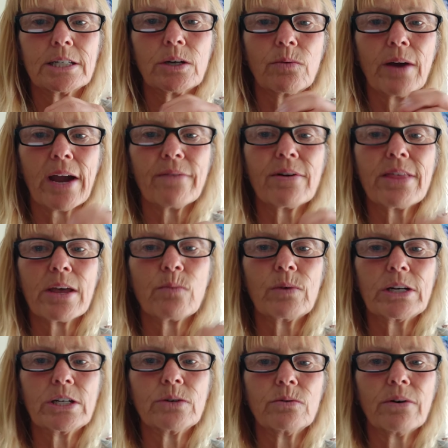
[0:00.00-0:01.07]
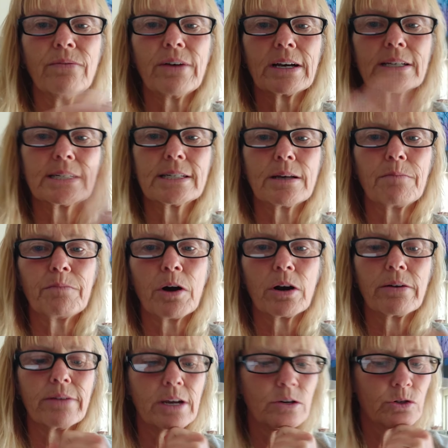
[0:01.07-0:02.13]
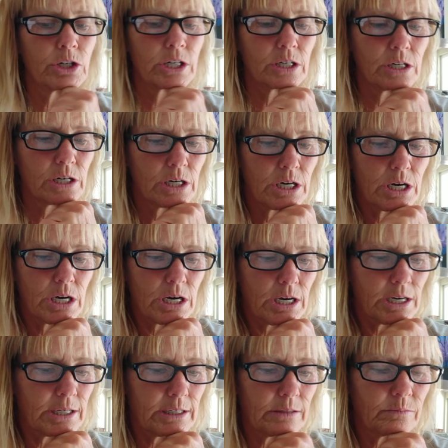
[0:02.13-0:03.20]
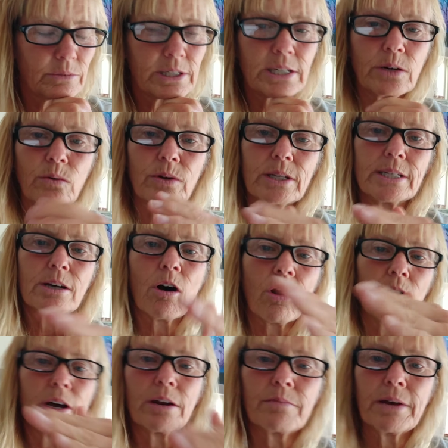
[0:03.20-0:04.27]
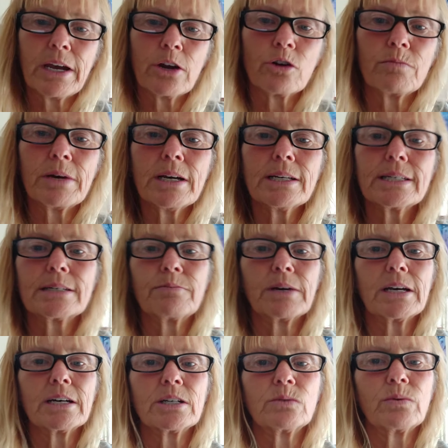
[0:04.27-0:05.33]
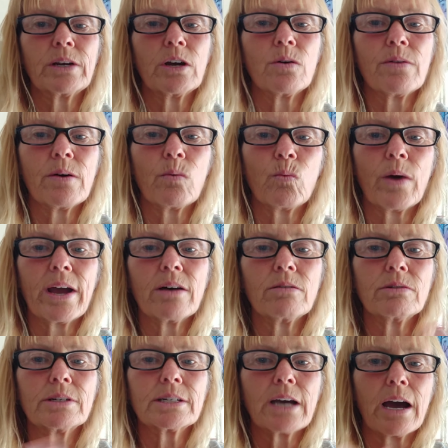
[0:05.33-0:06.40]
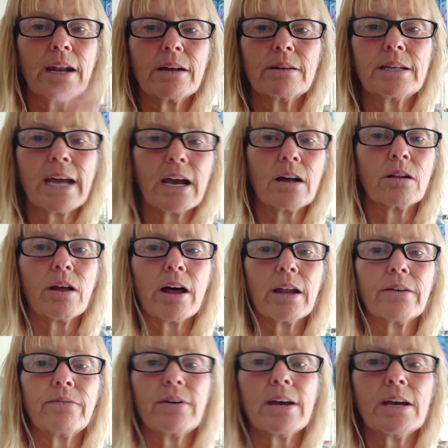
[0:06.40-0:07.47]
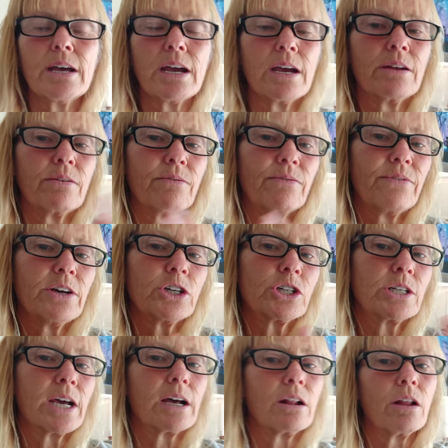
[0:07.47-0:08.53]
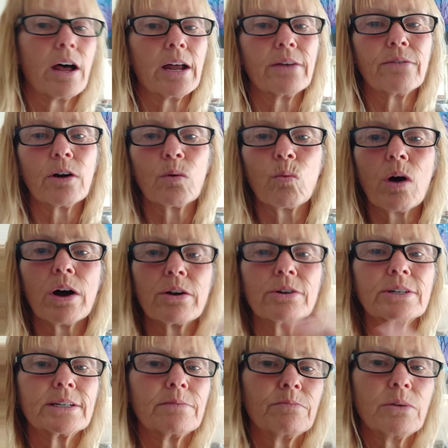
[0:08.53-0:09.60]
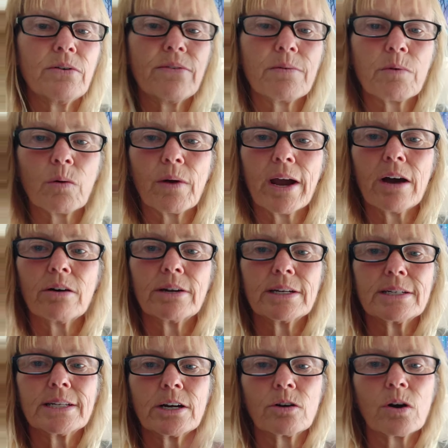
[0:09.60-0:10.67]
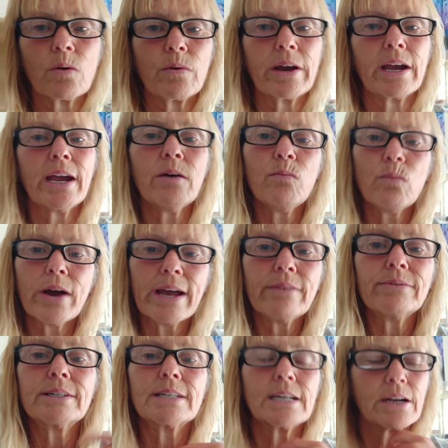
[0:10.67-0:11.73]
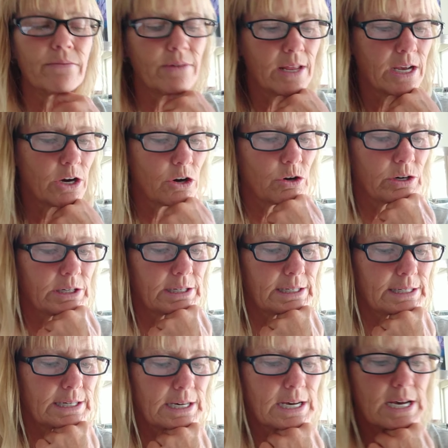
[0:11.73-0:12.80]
So everything we do affects some part of the ocean. So it's all going to be intermixed, because we know that whales kind of take a lot of it, and fish take a lot of our waters and move them around as they're going, and waves and everything, currents.